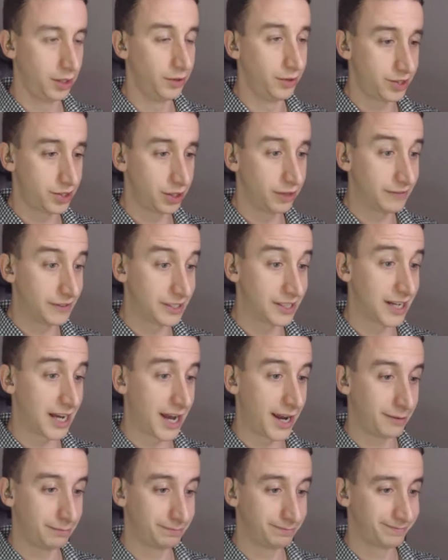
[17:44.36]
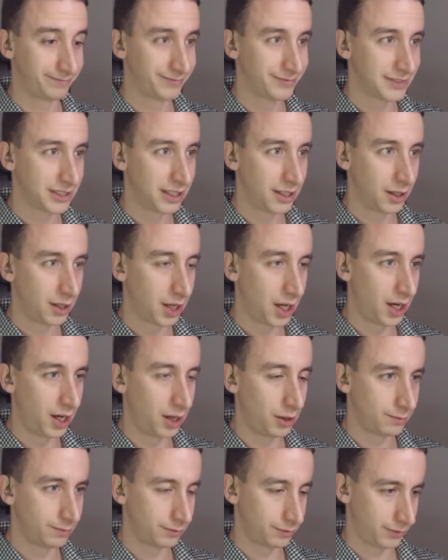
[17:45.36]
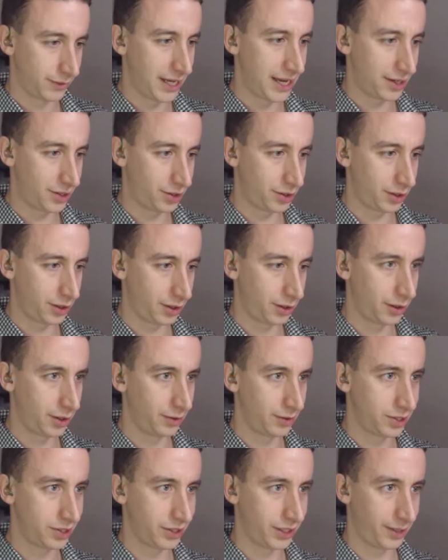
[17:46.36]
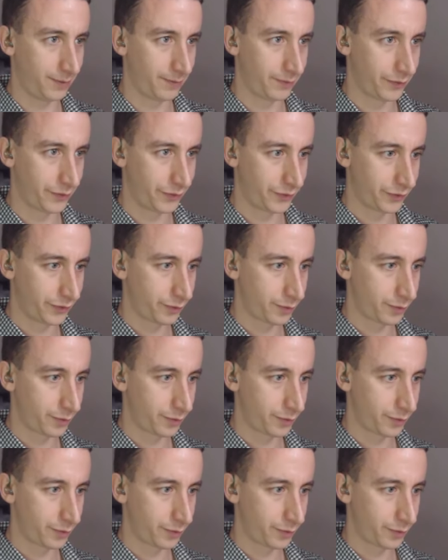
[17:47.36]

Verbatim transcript: You deserve to die. Oh, yeah, sure. Go to sleep.